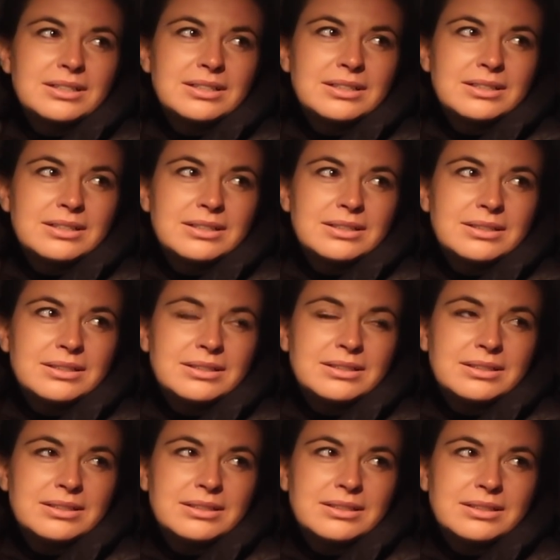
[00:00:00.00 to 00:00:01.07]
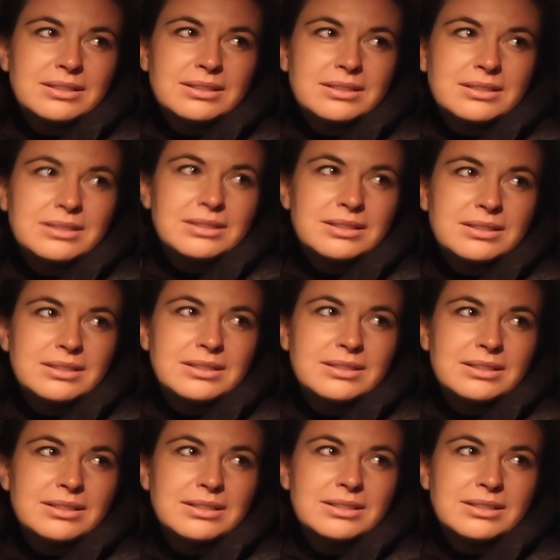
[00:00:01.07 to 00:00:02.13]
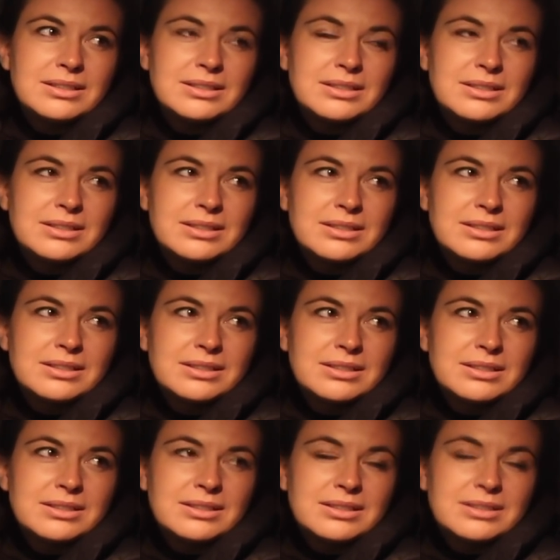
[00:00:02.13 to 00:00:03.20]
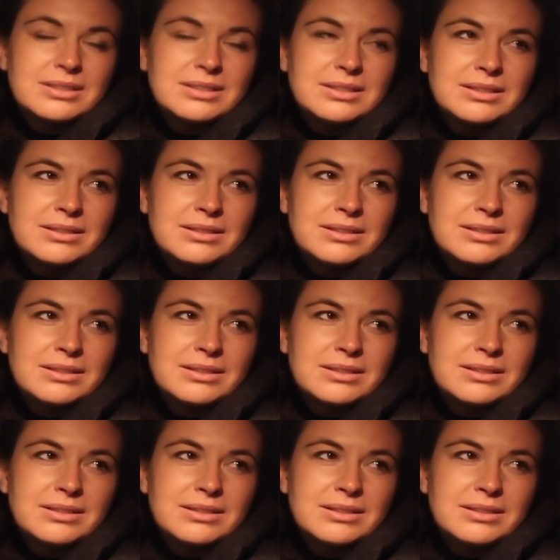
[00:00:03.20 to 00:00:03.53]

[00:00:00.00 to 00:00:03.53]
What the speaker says: No words are spoken by the person on screen.